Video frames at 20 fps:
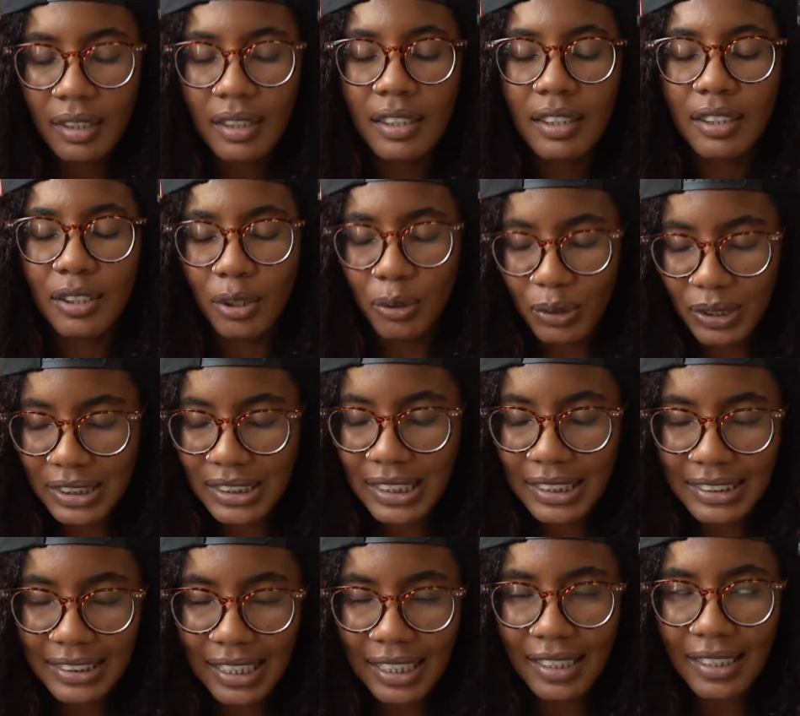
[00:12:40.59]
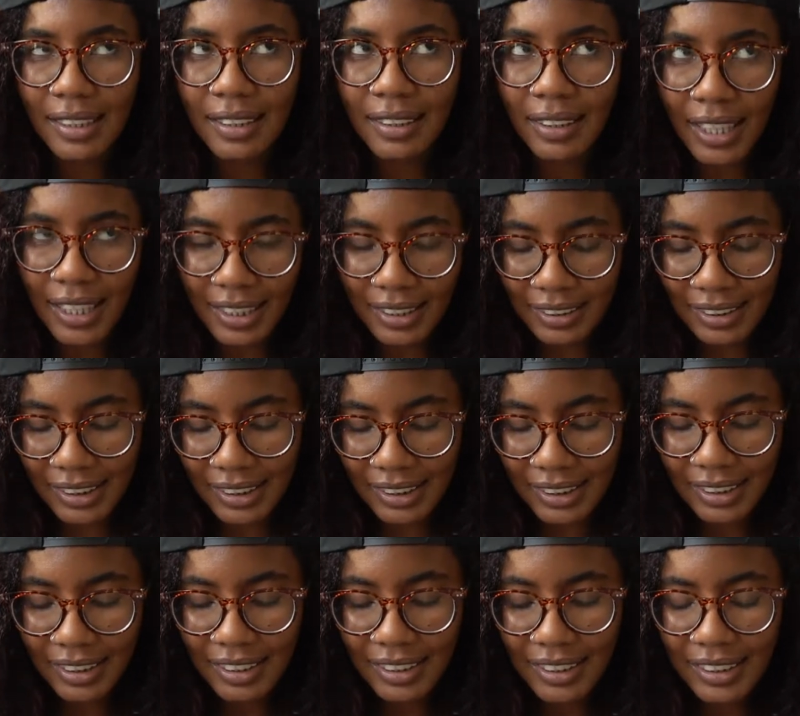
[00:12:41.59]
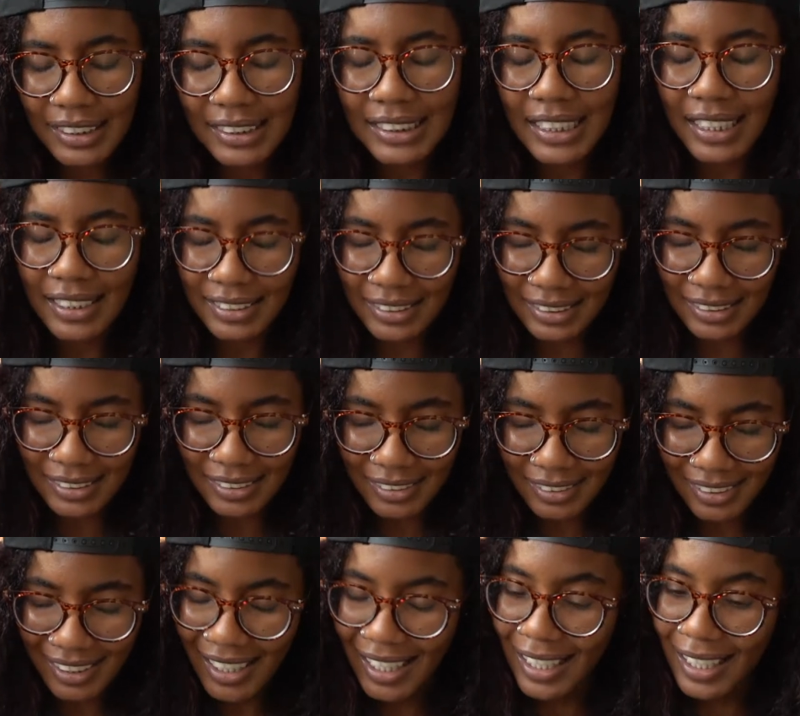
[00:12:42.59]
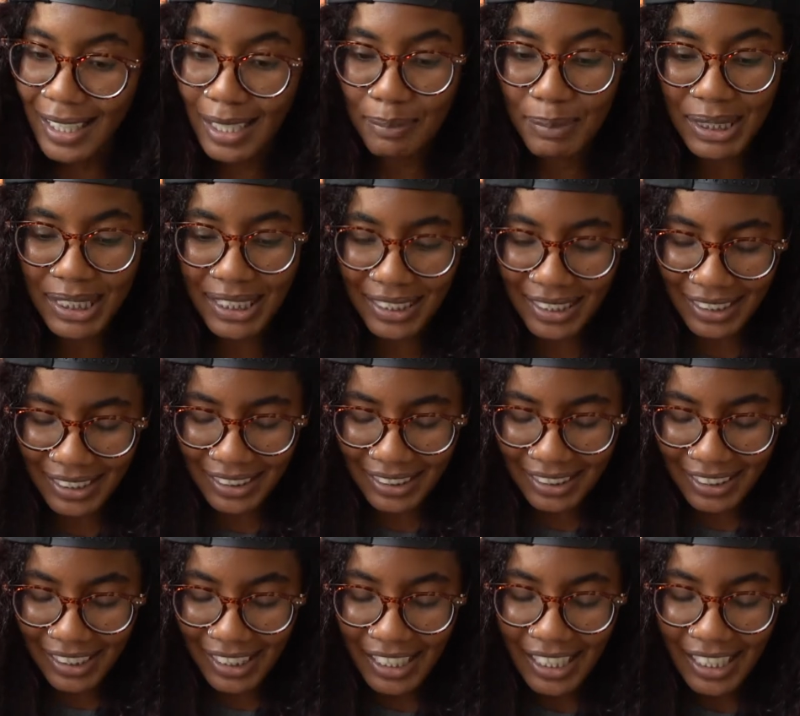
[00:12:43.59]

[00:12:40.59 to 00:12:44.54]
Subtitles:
Notice I said likely. Yes, I'm an idiot.